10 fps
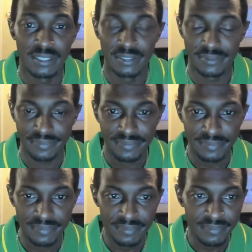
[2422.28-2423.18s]

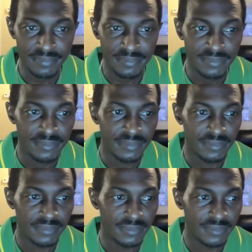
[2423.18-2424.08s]

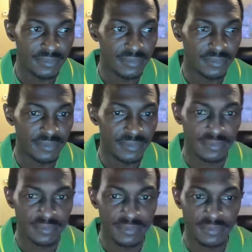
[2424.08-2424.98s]

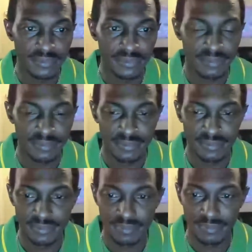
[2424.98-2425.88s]

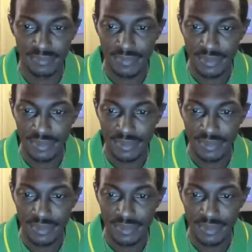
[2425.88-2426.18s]
(silence)